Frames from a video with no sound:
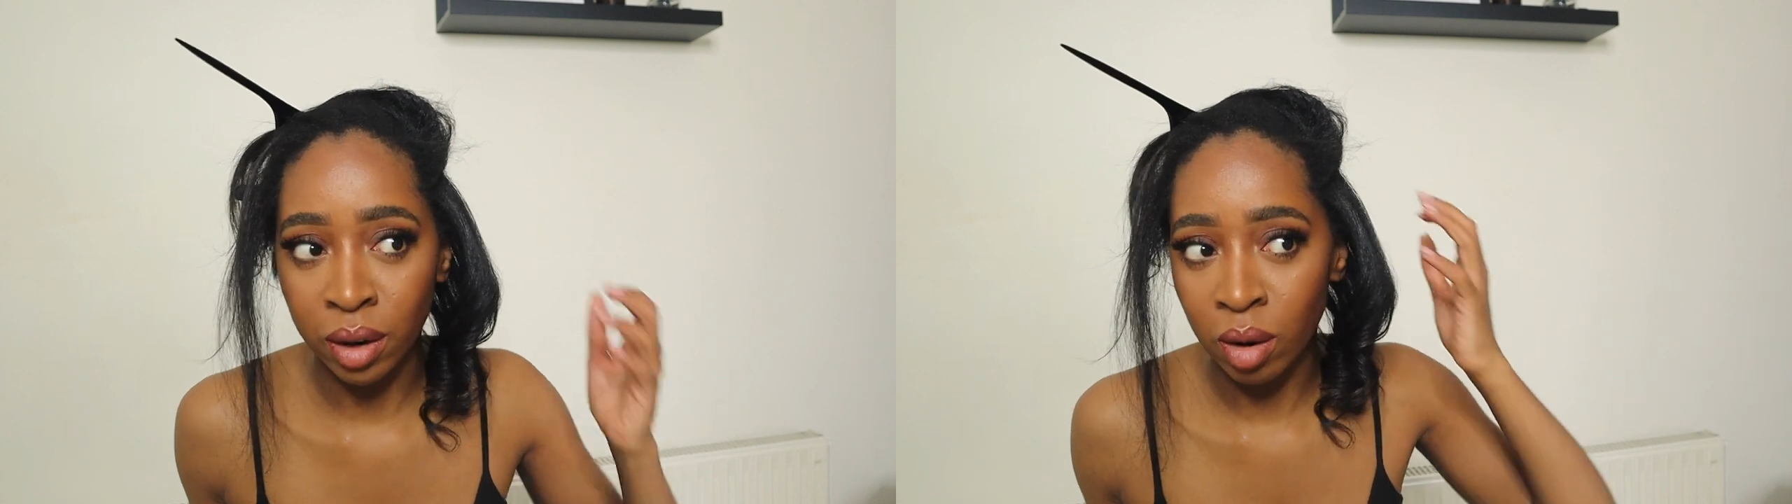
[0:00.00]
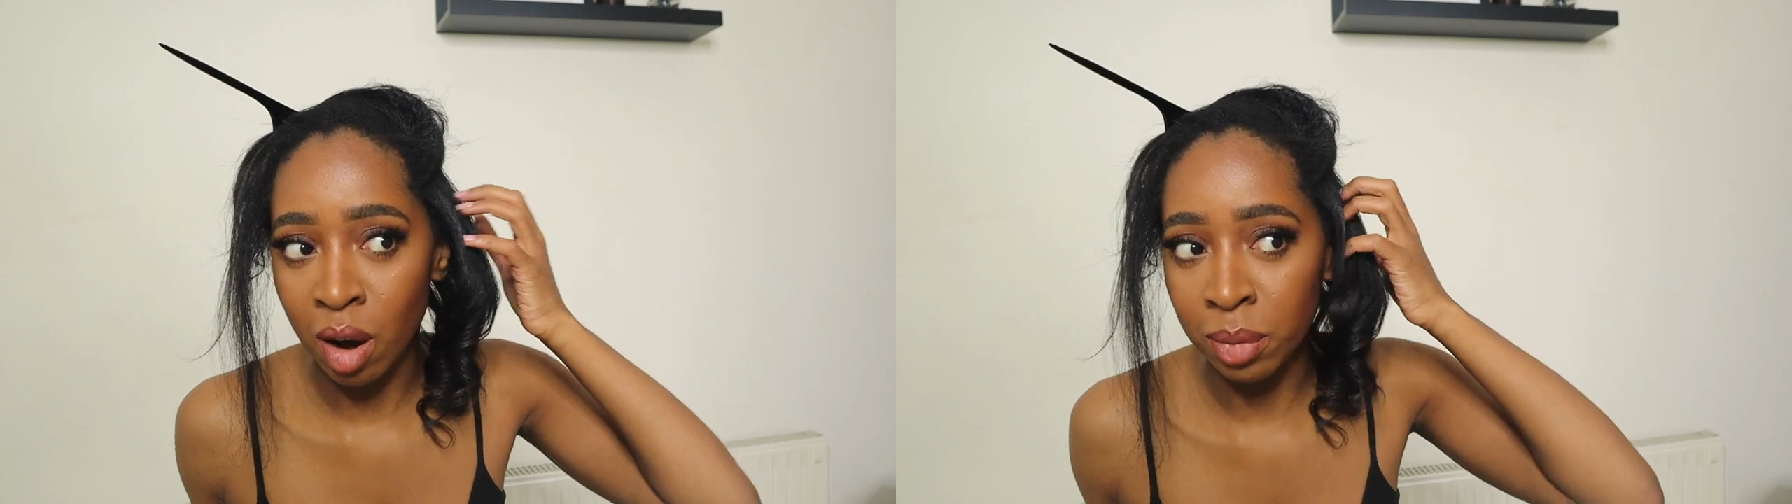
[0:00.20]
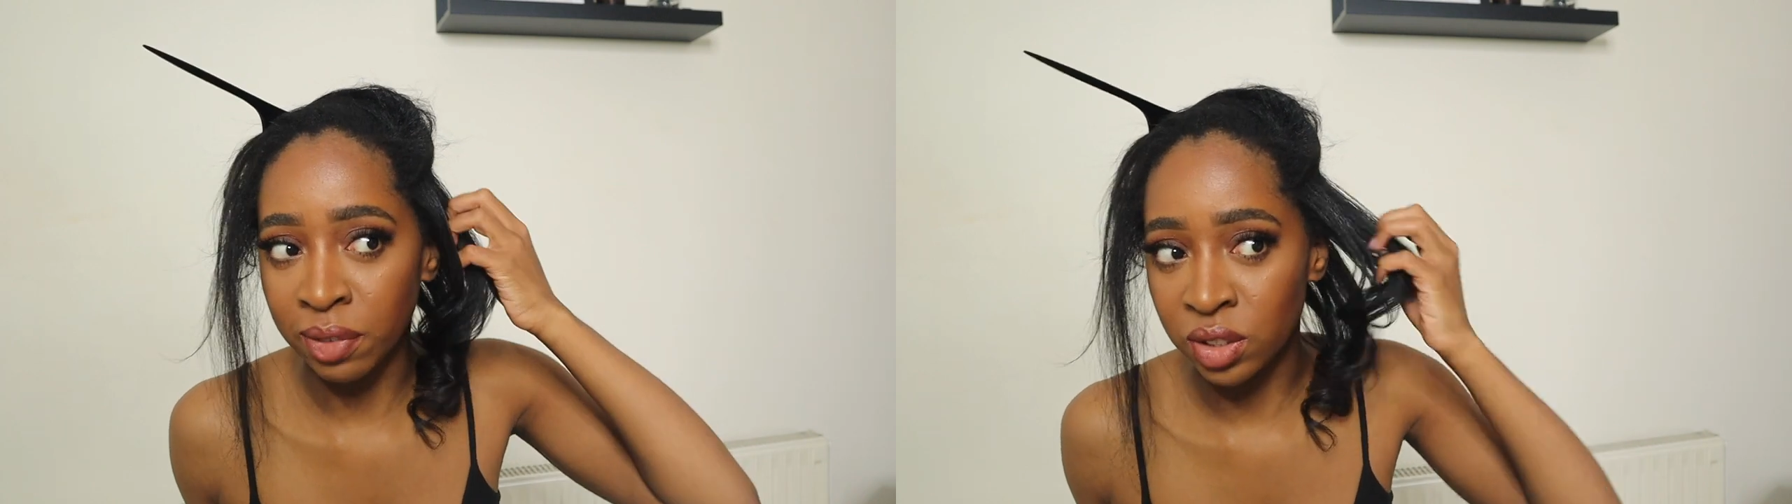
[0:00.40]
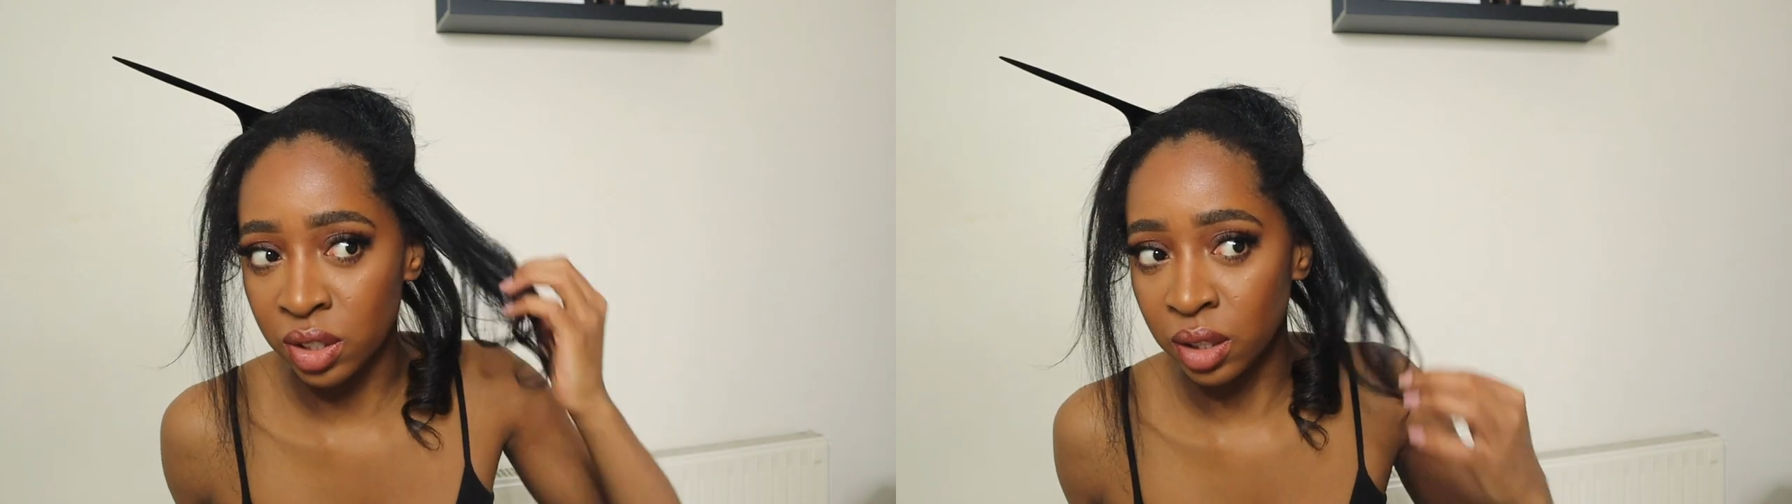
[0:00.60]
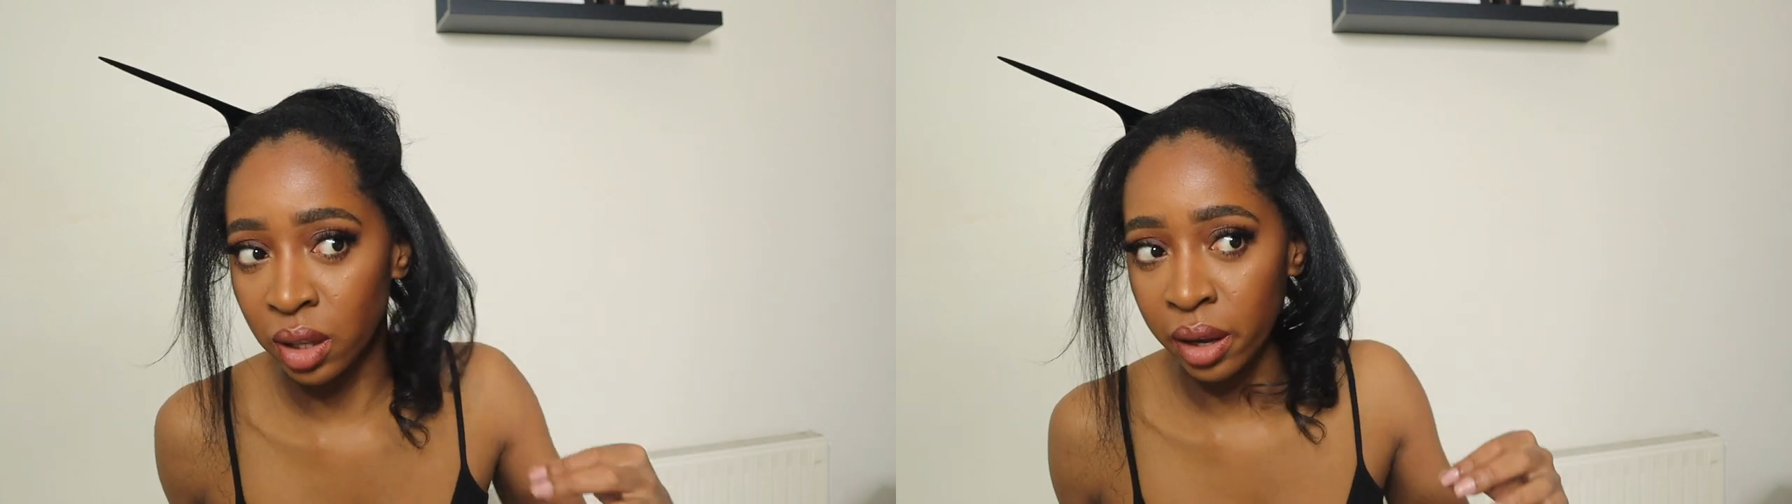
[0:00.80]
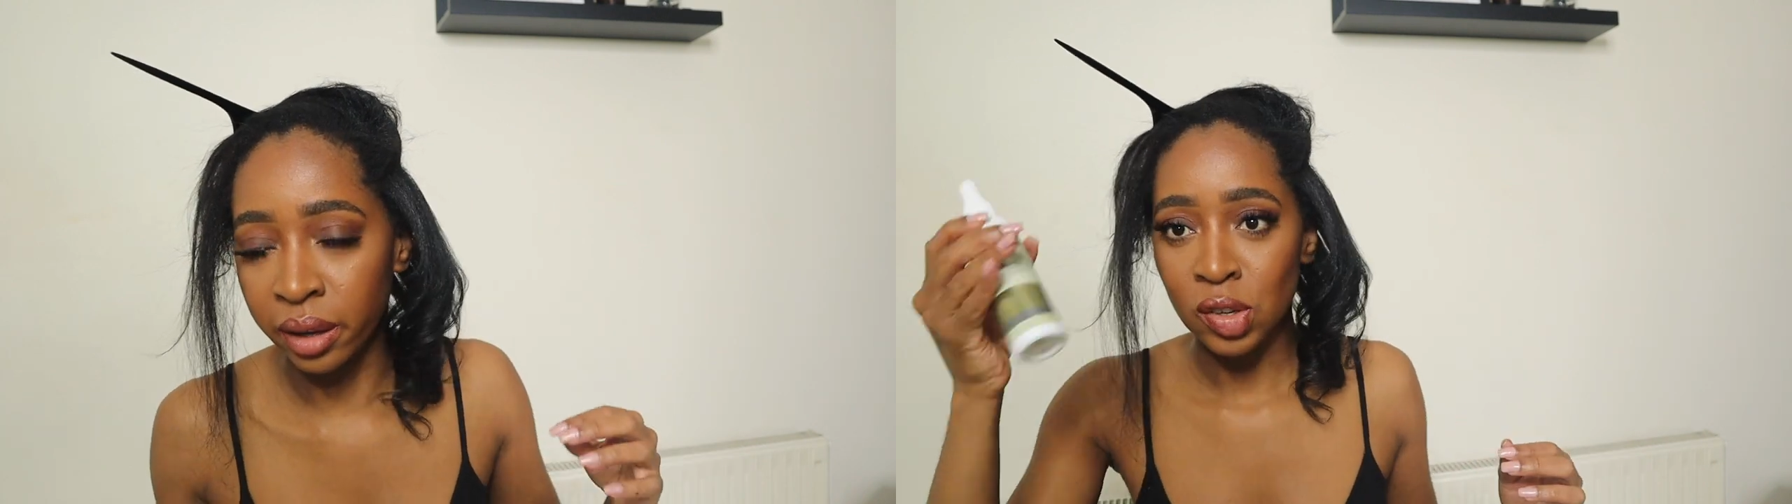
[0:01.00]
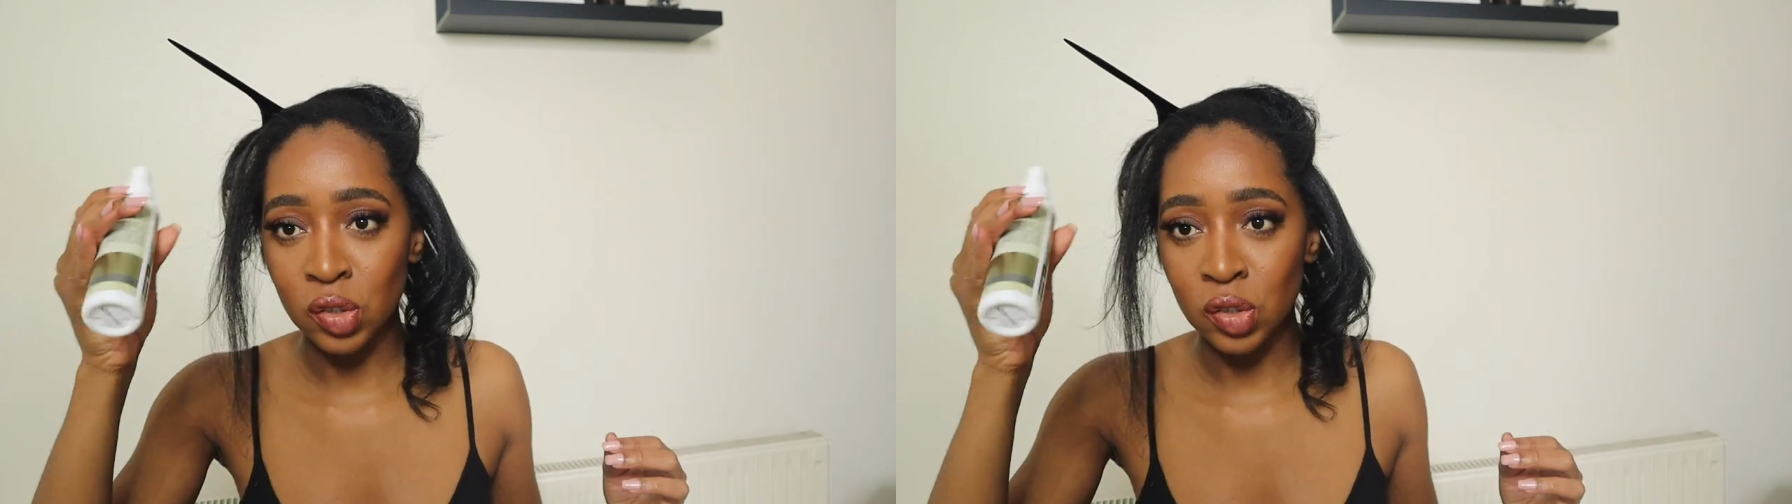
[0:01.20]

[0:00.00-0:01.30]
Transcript: I can't believe I just did that.